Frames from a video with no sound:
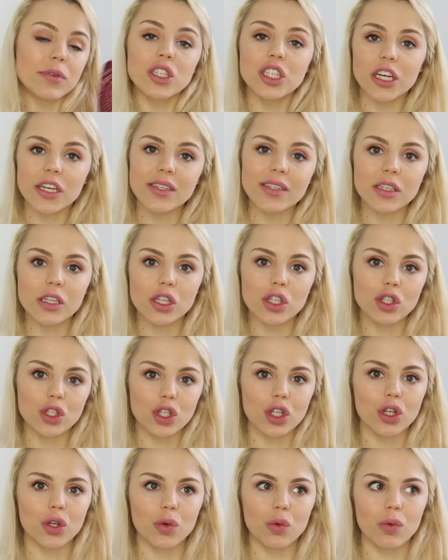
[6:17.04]
does
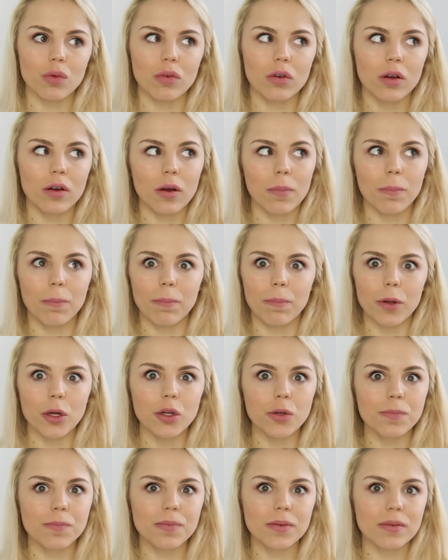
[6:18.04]
do
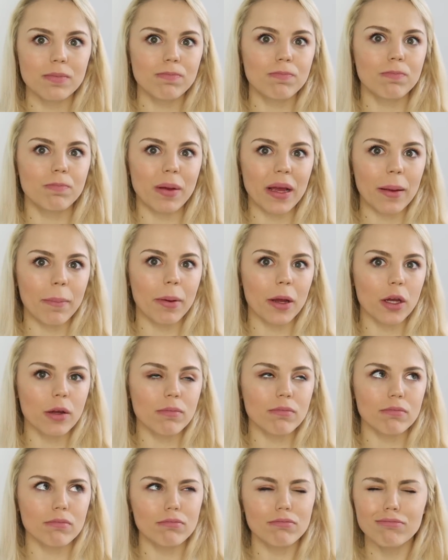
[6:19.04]
boobs, big
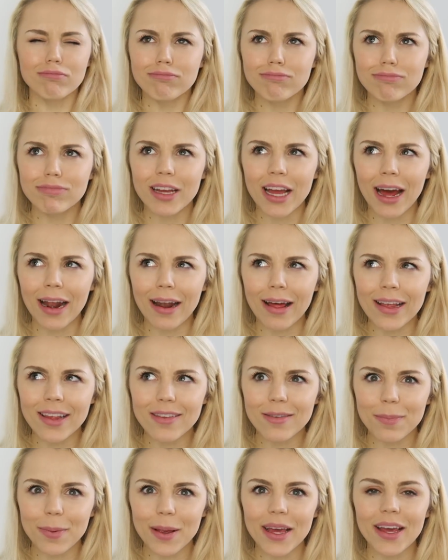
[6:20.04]
boob, can't I
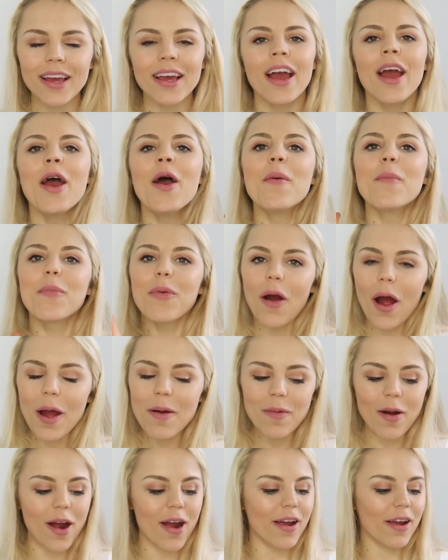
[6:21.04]
speak?
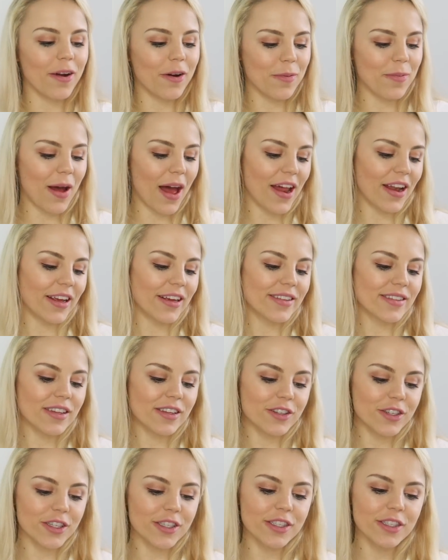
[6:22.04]
Primark or Pennies
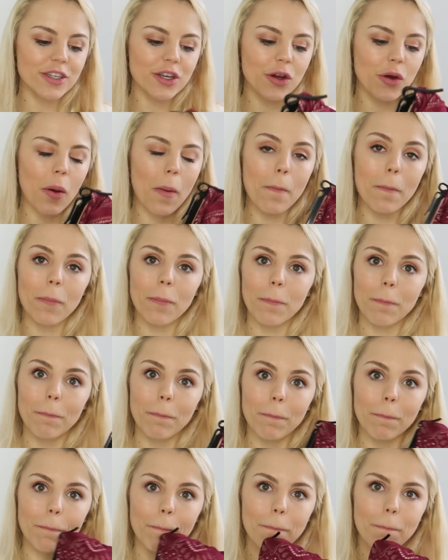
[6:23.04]
does do
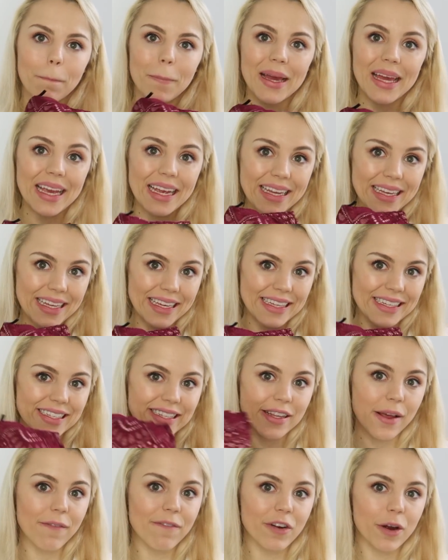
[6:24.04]

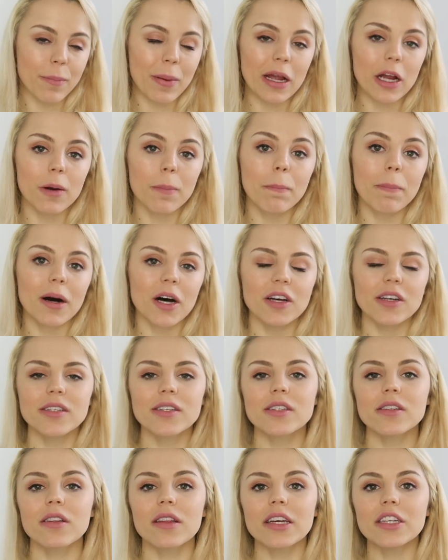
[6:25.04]
bikinis for bigger
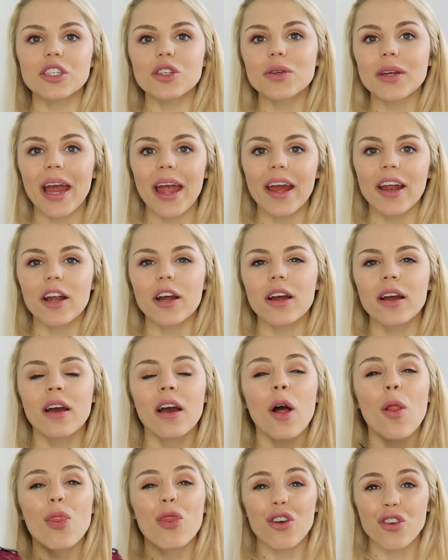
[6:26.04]
busts, so they do cater.
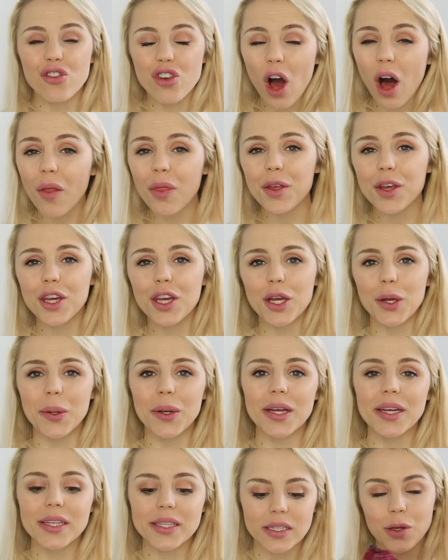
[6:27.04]
They're not the
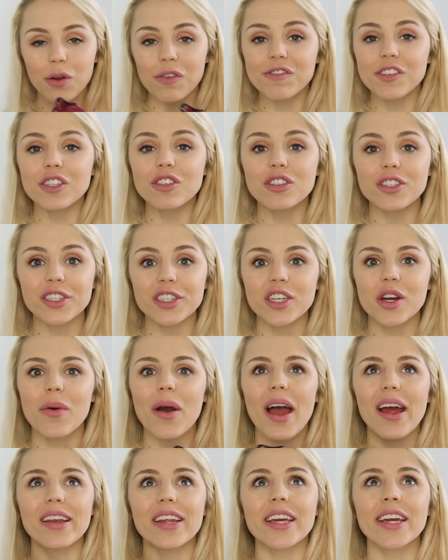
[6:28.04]
cutest, so if you do know
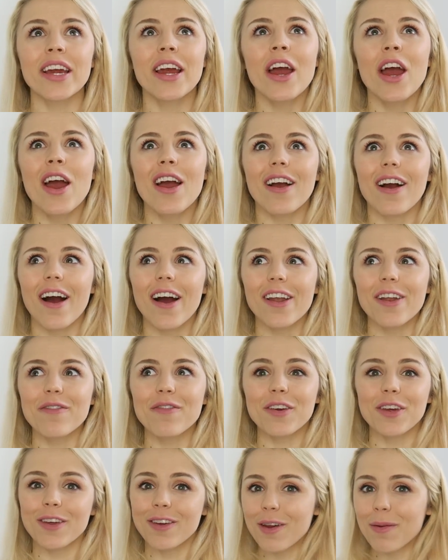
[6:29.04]
any kind
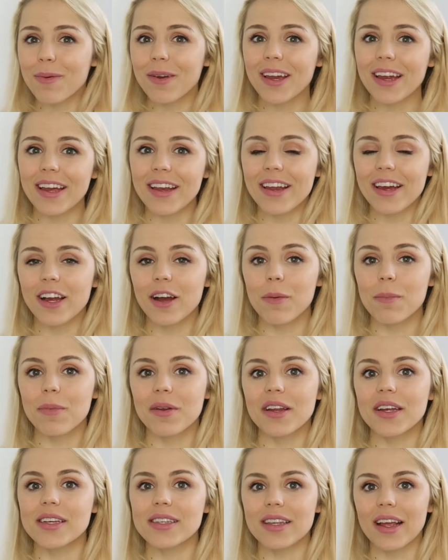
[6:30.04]
of cute bikini
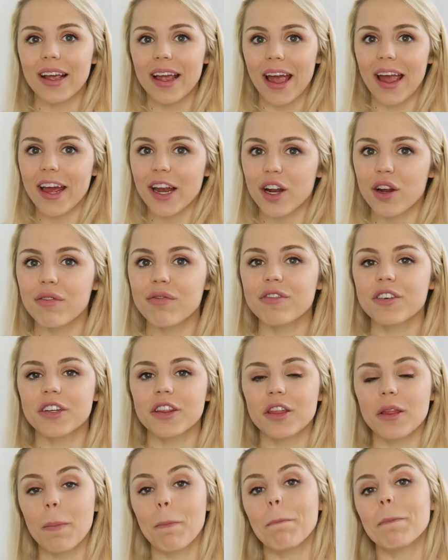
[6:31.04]
companies that cater for
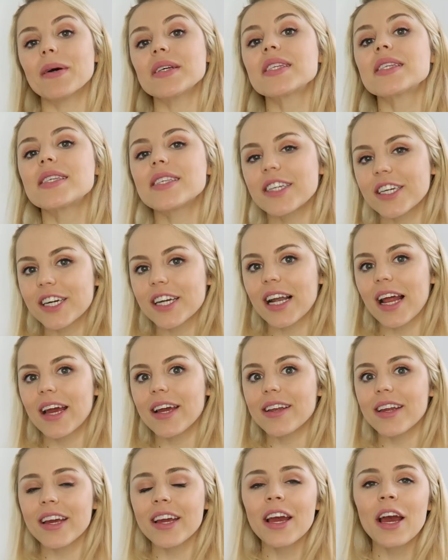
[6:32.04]
the bustier
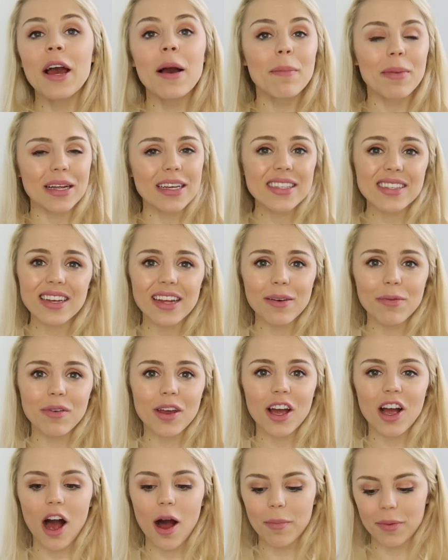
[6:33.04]
lady, please leave
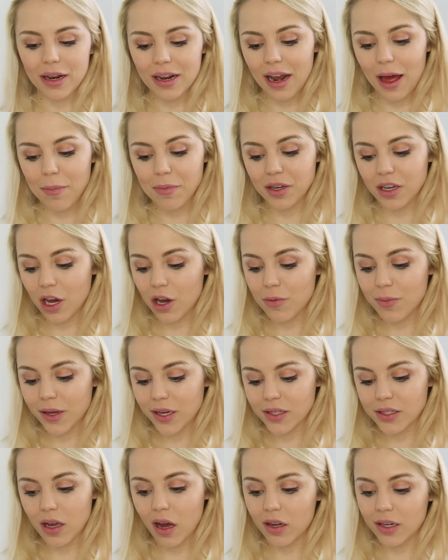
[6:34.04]
me a comment and let me know,
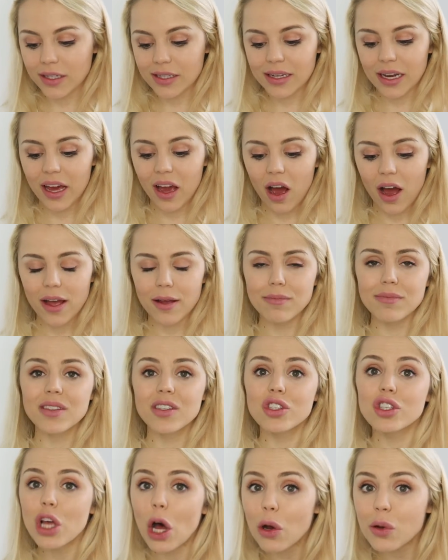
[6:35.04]
because honestly I am
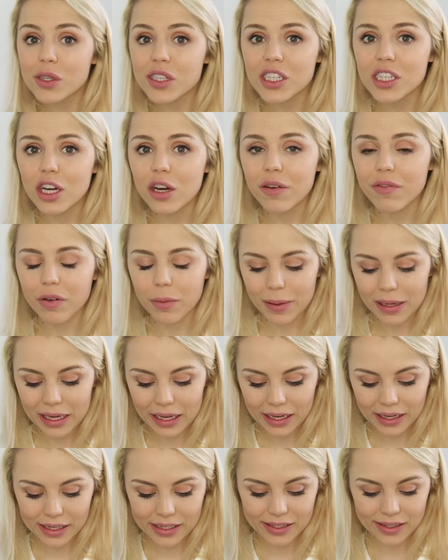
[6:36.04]
so stuck for
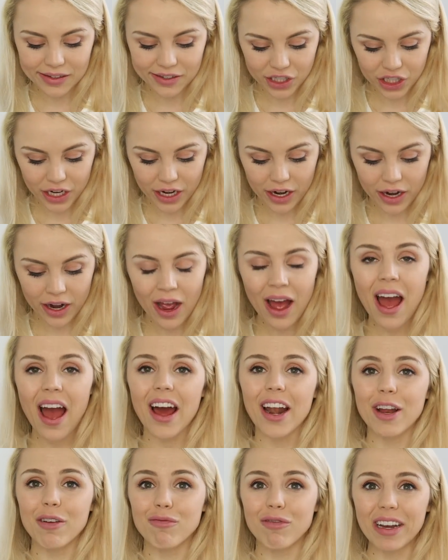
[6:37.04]
bikinis this year
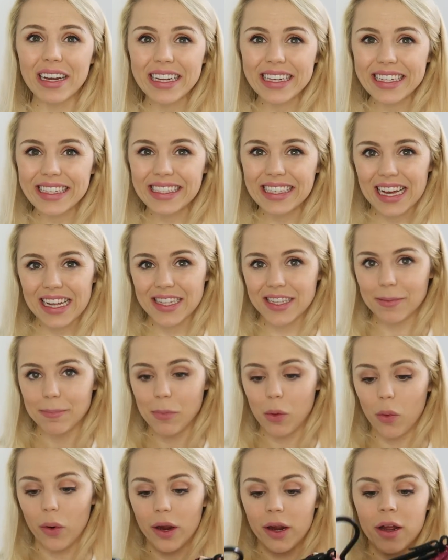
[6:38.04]
and I really need to get
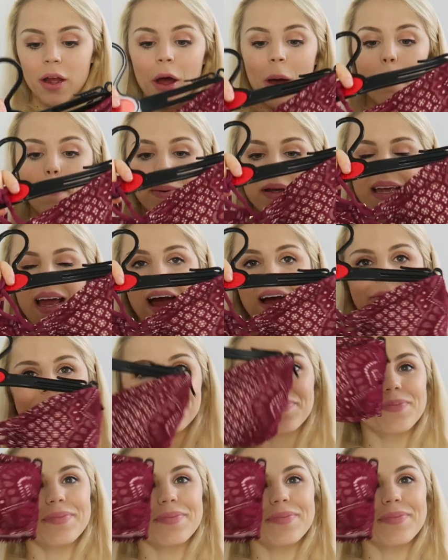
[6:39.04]
some more. But yeah,